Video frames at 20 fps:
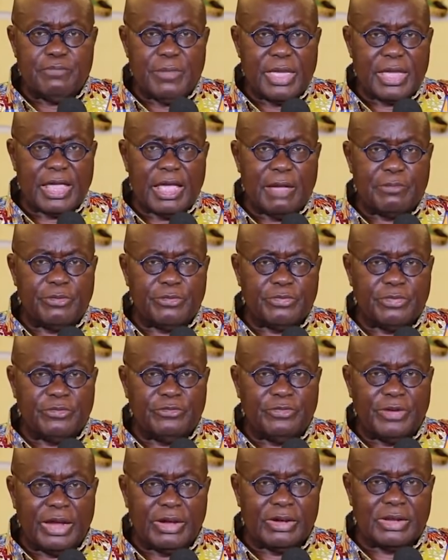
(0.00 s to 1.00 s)
makeup of the
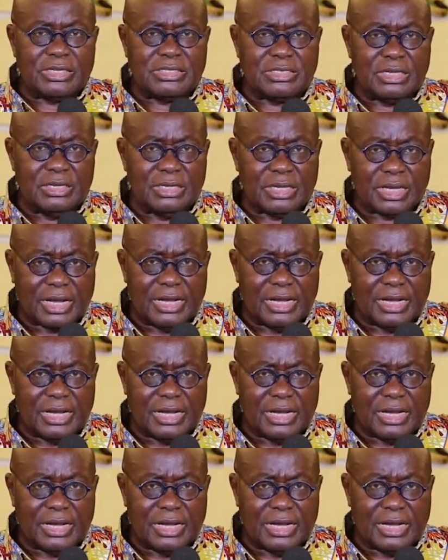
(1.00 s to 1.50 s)
virus in the